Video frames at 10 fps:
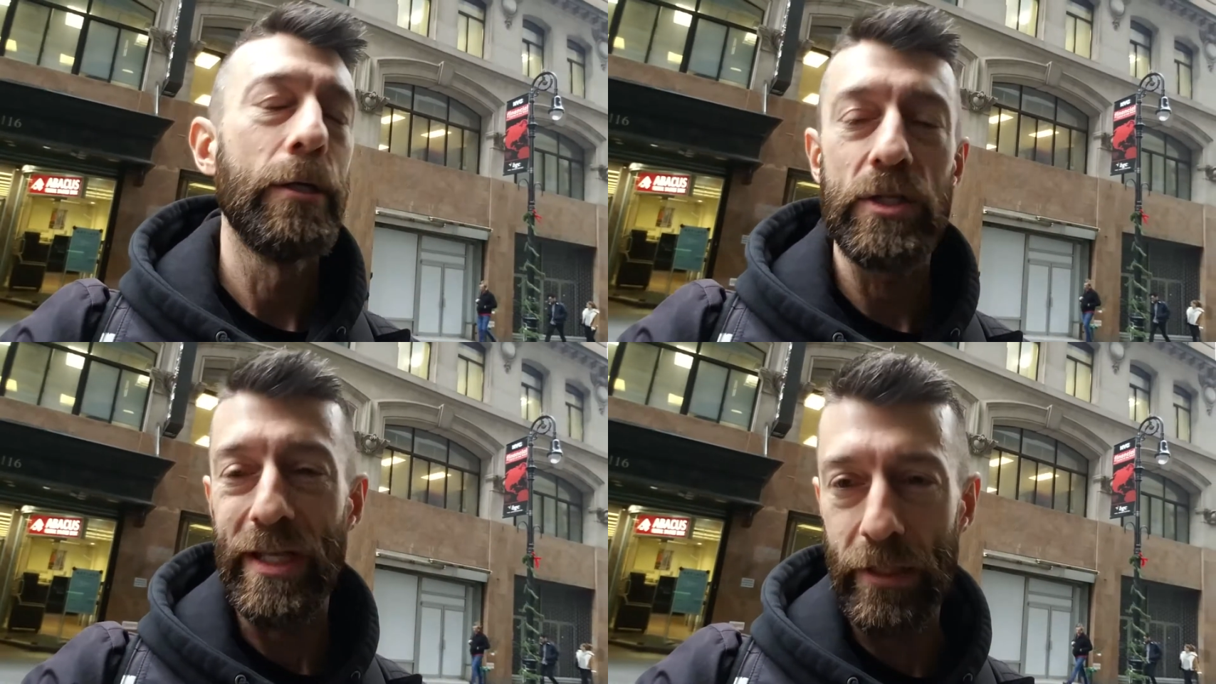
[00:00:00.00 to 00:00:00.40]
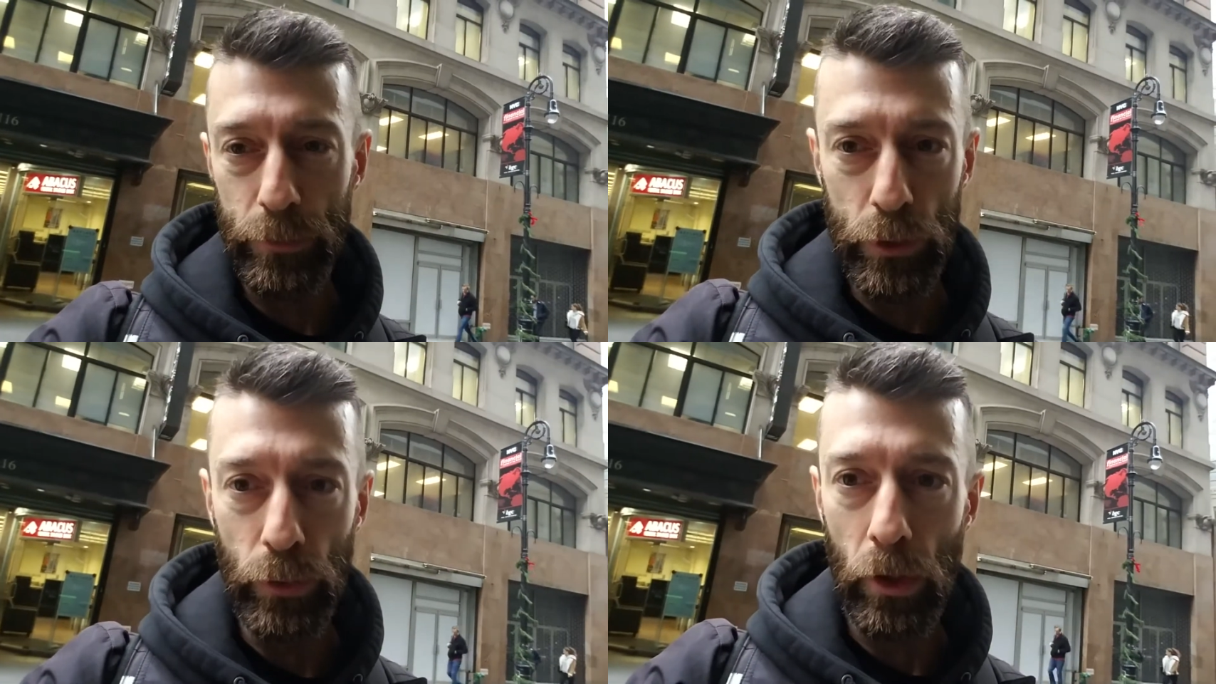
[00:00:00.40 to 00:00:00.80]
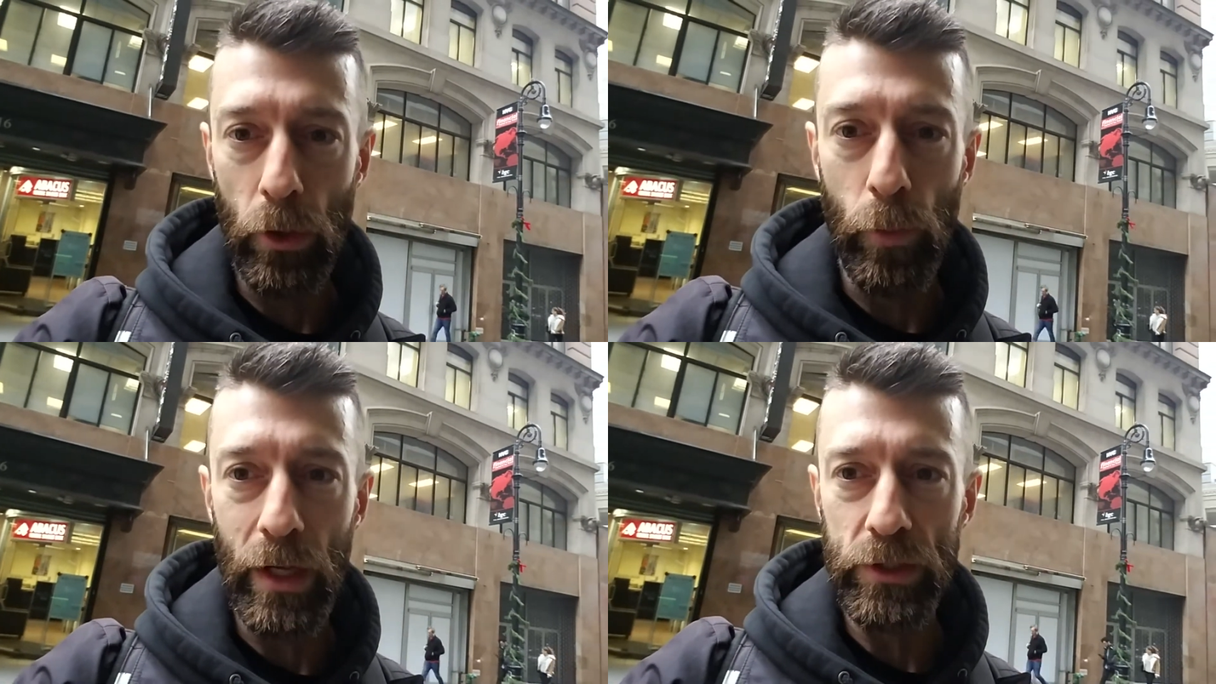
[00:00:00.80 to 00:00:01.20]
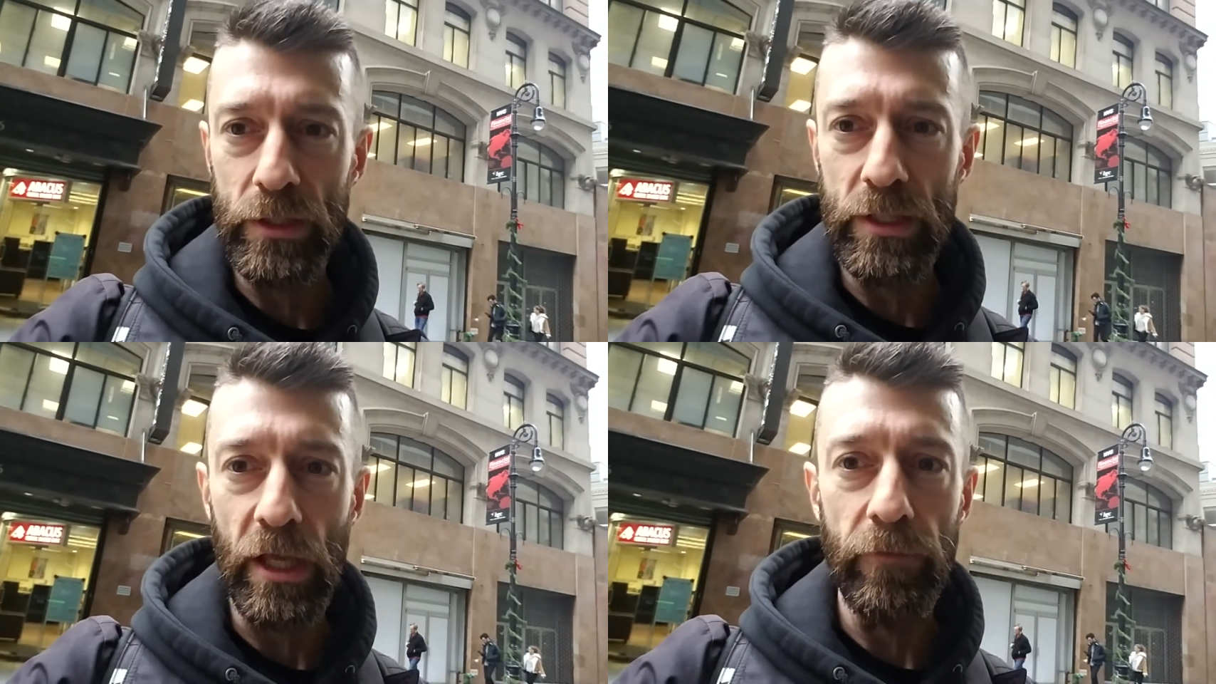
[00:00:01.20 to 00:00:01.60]
stayed up too long watching
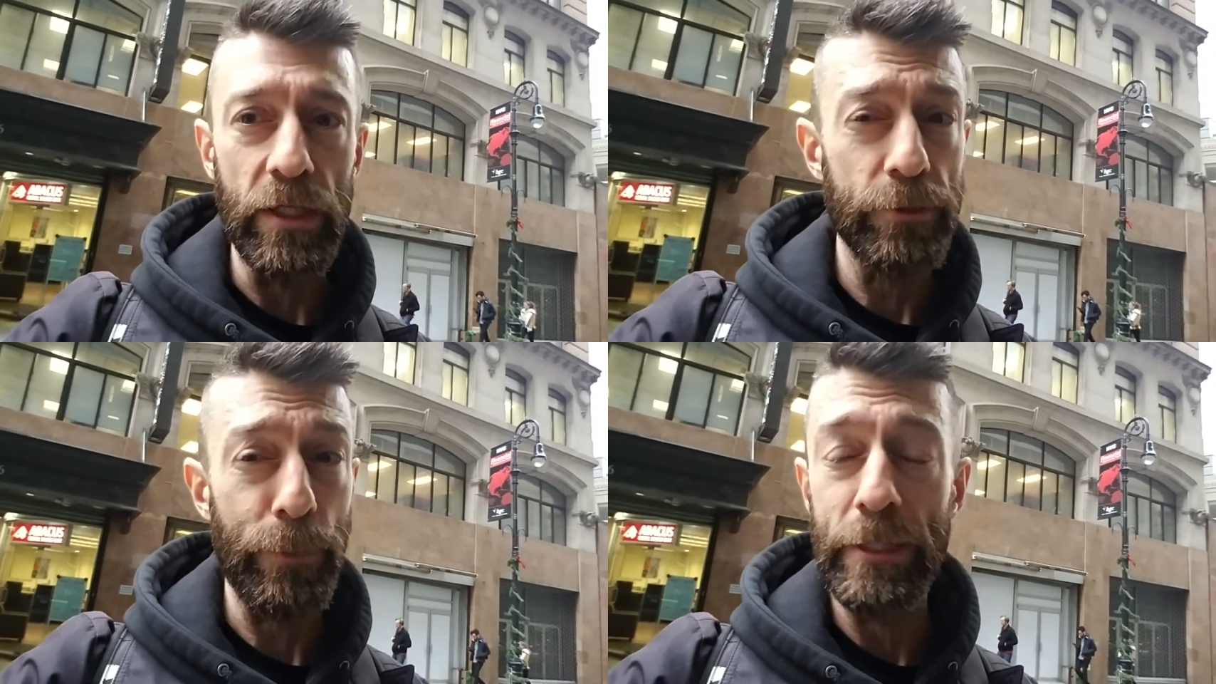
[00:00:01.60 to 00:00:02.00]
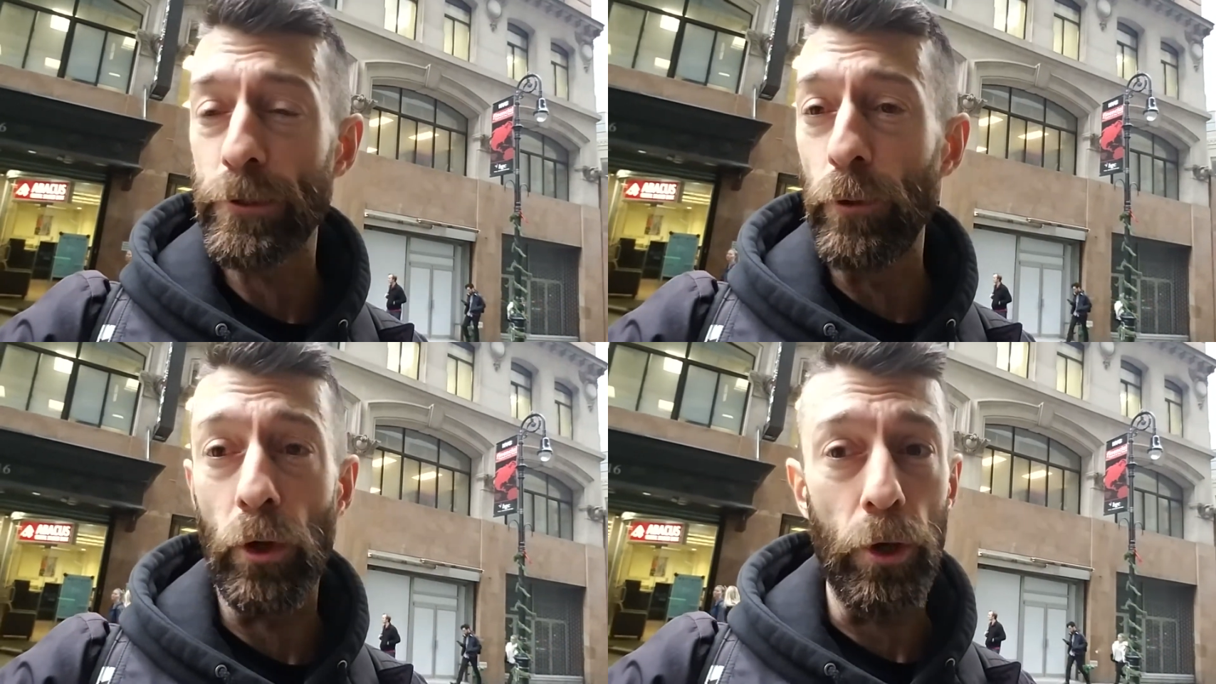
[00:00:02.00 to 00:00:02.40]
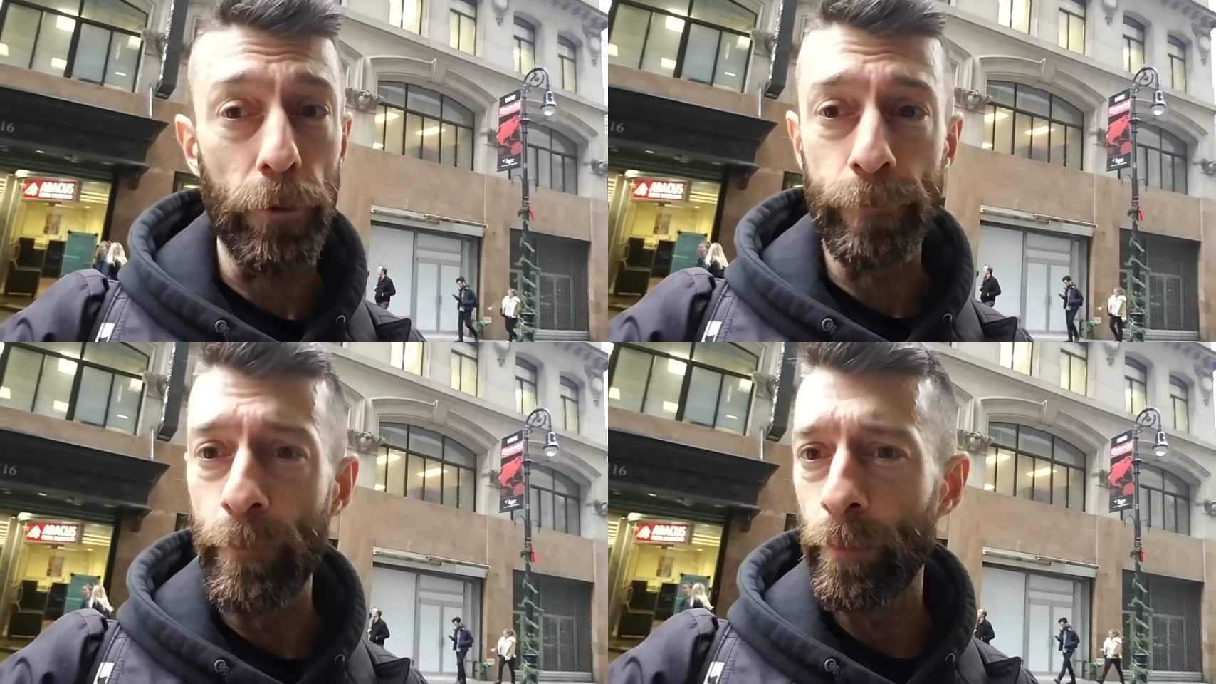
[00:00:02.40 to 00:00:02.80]
TV, spent too long